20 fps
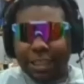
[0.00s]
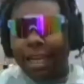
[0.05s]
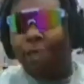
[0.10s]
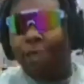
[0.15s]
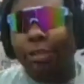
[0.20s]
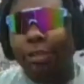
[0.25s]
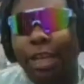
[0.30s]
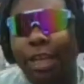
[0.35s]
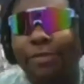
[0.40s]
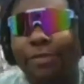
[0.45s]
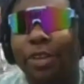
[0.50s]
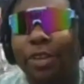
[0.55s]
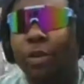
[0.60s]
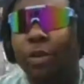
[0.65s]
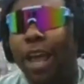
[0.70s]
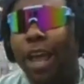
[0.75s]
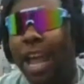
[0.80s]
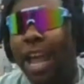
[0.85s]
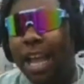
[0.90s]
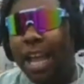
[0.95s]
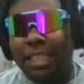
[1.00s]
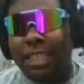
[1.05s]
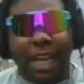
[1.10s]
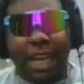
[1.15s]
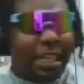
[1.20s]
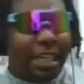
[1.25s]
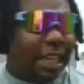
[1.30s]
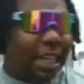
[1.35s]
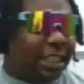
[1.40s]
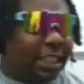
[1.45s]
Yeah, I was definitely gonna ask.
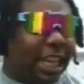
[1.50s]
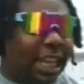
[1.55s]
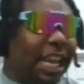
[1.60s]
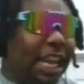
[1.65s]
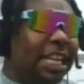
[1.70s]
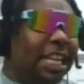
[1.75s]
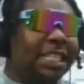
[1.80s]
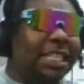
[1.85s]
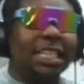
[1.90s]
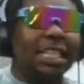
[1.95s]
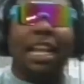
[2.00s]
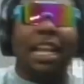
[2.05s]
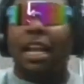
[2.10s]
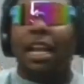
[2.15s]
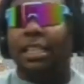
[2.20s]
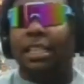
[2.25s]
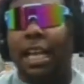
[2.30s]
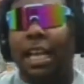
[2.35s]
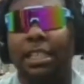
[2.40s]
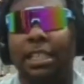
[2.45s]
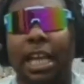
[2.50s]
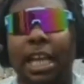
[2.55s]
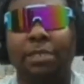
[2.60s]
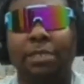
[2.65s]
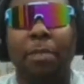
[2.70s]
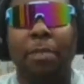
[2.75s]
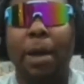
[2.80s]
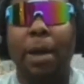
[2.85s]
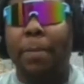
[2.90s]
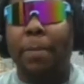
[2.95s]
Like, let's get into that because that,
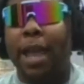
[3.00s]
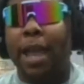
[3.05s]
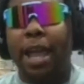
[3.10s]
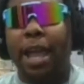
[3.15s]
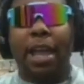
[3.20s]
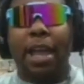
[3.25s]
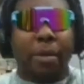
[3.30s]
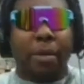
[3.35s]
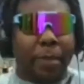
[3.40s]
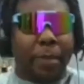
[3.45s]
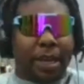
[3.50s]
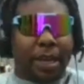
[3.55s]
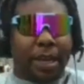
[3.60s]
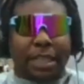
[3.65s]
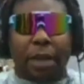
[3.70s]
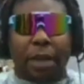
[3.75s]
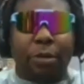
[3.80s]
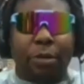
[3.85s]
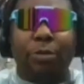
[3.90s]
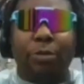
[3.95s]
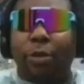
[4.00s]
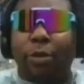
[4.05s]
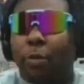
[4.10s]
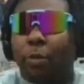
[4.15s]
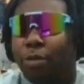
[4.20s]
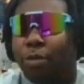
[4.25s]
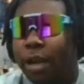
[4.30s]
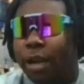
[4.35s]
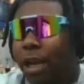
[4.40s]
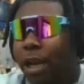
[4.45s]
that's my bad because I really was
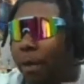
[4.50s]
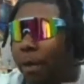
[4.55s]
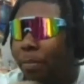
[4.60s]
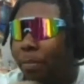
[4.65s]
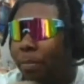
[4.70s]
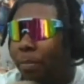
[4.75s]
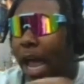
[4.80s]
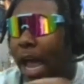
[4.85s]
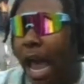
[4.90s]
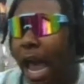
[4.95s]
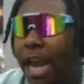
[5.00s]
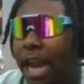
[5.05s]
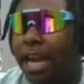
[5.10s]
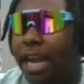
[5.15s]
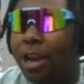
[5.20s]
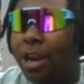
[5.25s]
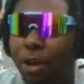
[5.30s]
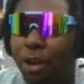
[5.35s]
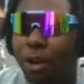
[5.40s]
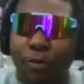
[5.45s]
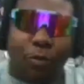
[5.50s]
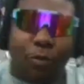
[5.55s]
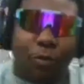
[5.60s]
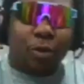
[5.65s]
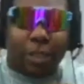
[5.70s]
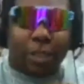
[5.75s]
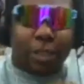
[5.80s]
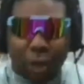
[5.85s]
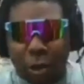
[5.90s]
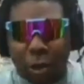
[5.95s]
gonna bring it up, but I, I didn't know if you
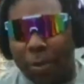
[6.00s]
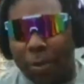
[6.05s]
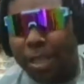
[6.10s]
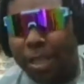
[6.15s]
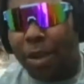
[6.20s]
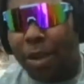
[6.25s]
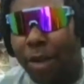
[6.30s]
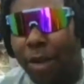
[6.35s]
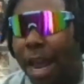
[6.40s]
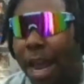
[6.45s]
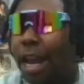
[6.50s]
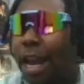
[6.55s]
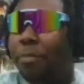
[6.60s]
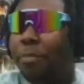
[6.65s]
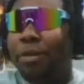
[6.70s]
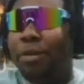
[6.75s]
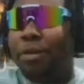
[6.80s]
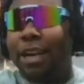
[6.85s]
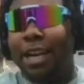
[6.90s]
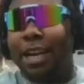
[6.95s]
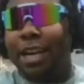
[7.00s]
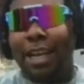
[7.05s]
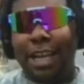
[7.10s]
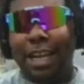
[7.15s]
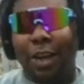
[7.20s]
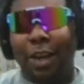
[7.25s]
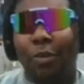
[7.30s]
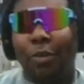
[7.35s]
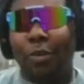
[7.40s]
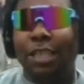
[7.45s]
want to talk about that right. Now. I didn't put it in the
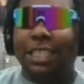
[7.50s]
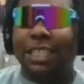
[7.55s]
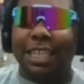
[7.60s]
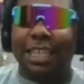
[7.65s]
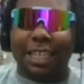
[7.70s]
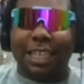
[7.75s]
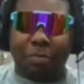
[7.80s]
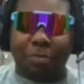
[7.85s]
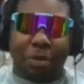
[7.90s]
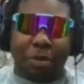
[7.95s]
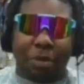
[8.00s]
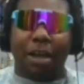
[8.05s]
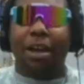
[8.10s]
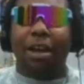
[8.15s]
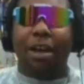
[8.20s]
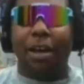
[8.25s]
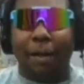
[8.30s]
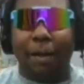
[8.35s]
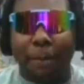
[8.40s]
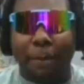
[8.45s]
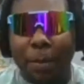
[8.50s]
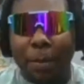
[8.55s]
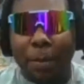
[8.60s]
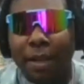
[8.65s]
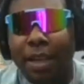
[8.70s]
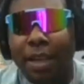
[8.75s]
in the question list, but uh,